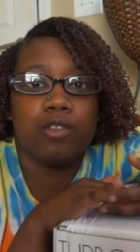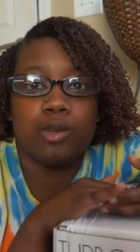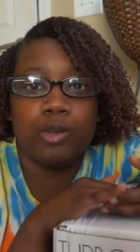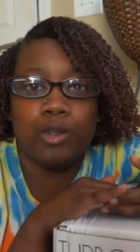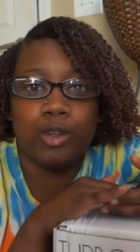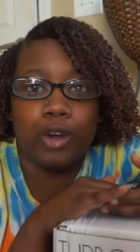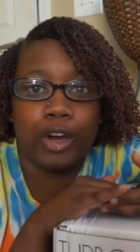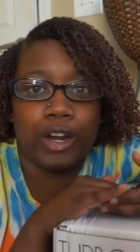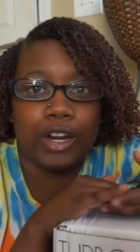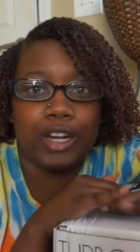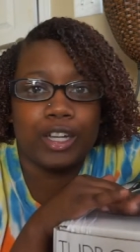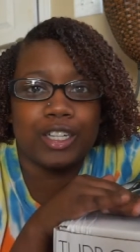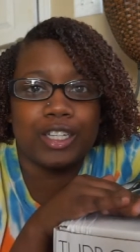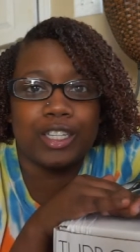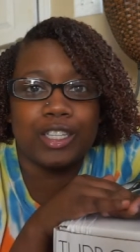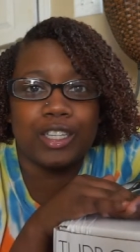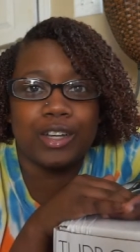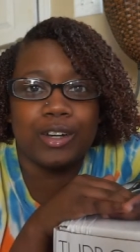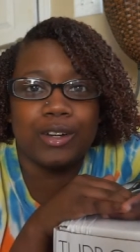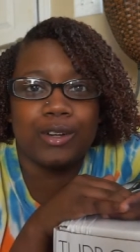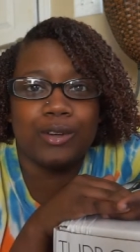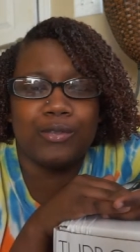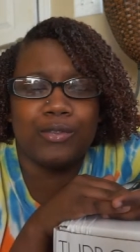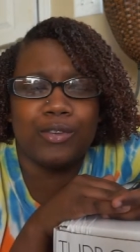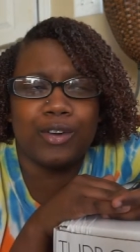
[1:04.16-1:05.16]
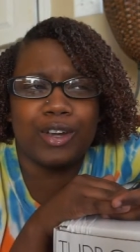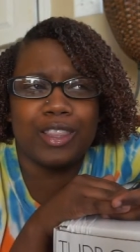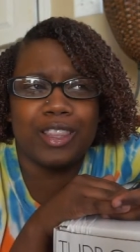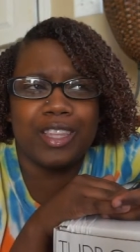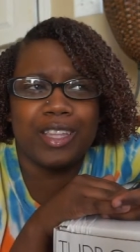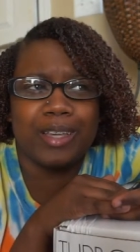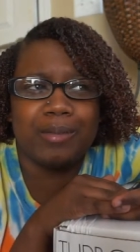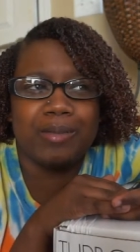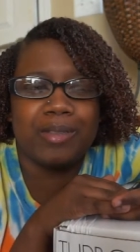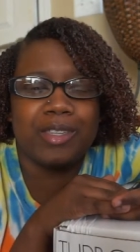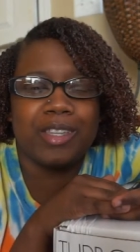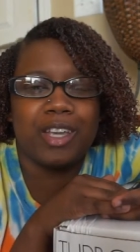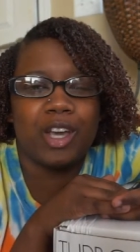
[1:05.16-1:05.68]
two daughters. So for
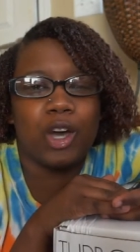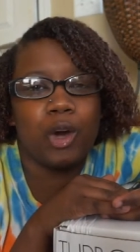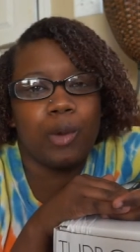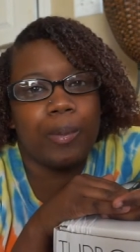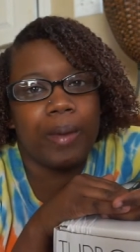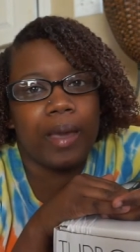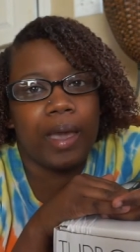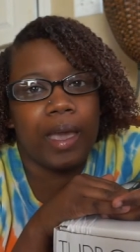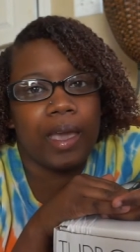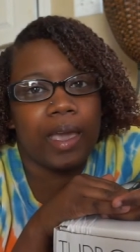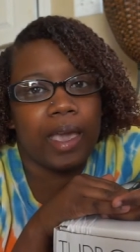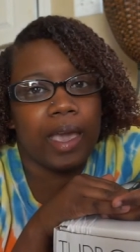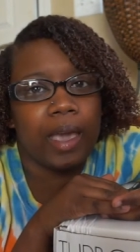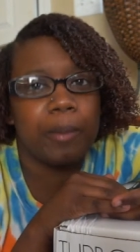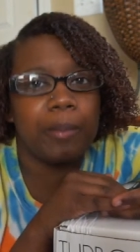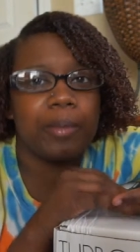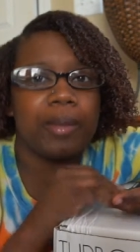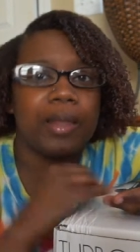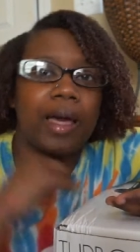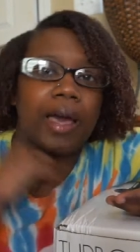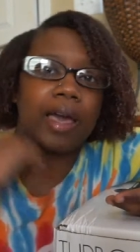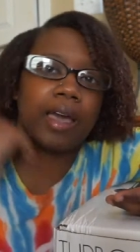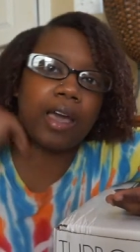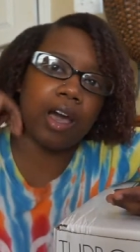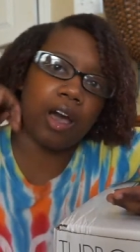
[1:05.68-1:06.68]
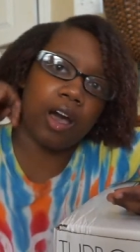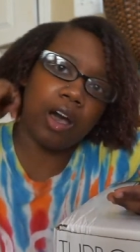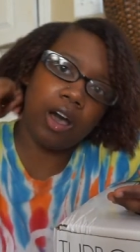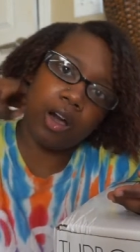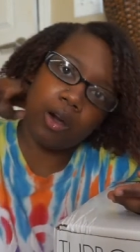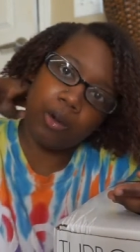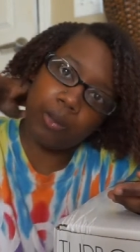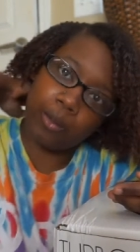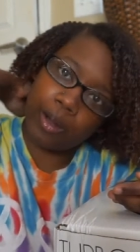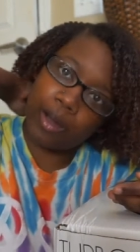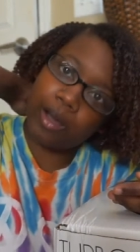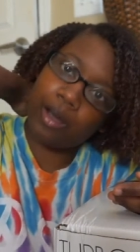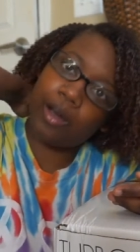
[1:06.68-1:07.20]
them to go back and be like,
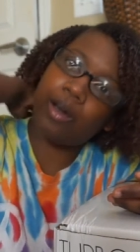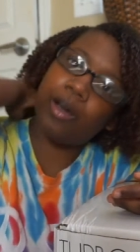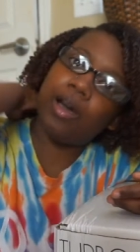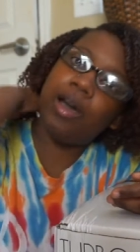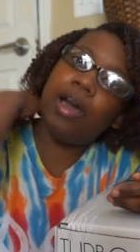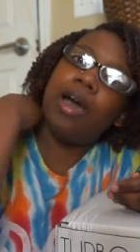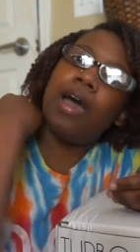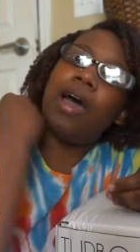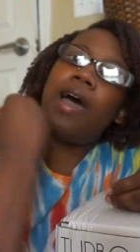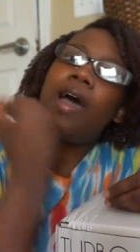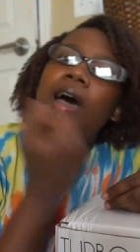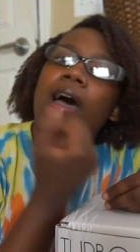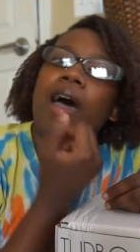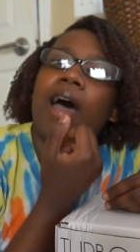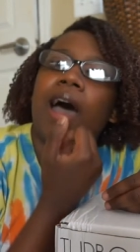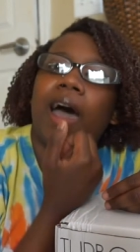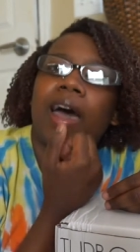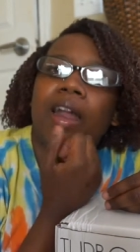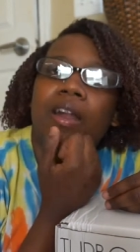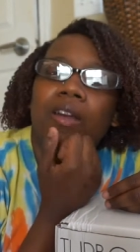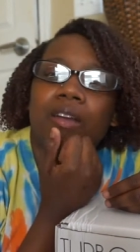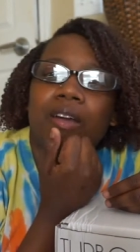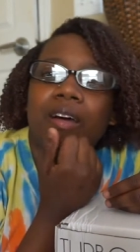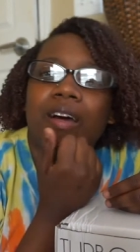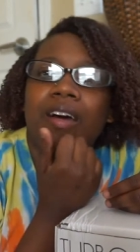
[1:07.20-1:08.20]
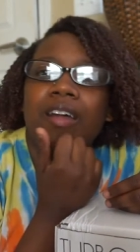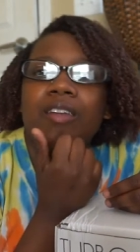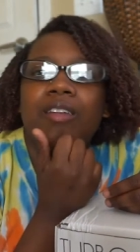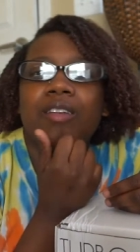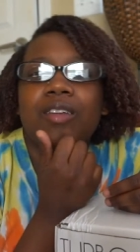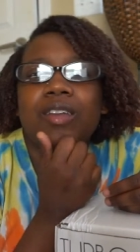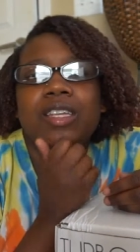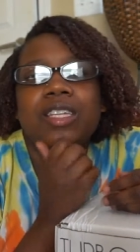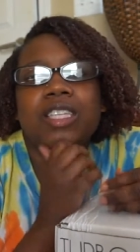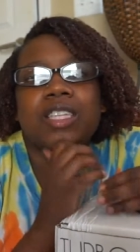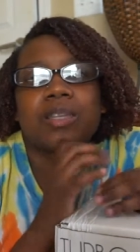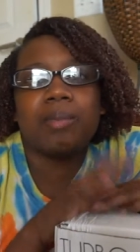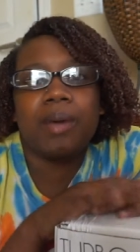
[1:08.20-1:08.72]
oh, well, I don't know how to do
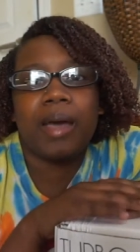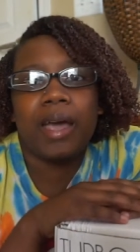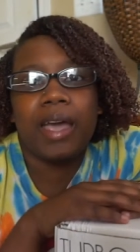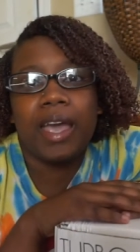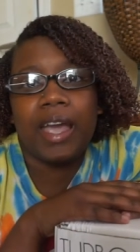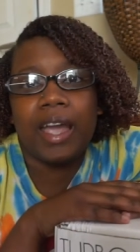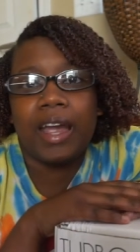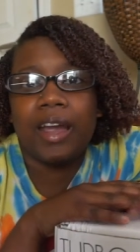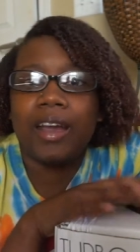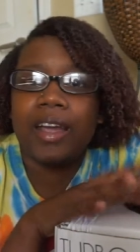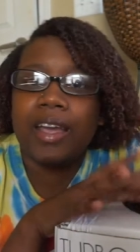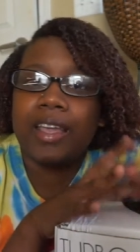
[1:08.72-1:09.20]
this in my hair.